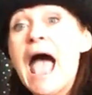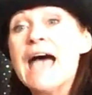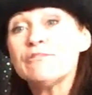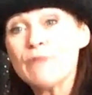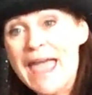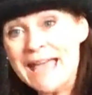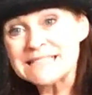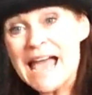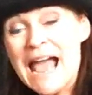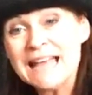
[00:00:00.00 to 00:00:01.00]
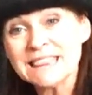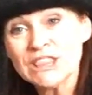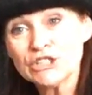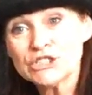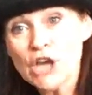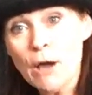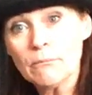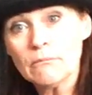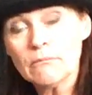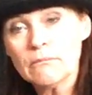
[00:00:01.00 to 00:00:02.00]
and red at the top.
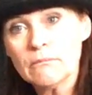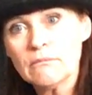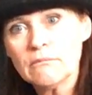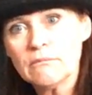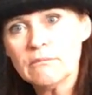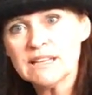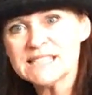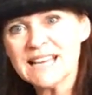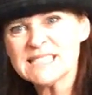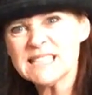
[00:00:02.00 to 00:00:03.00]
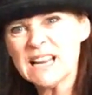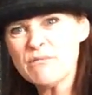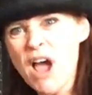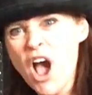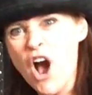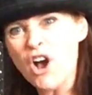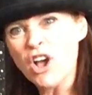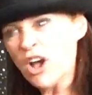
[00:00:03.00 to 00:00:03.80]
Is that still wrong?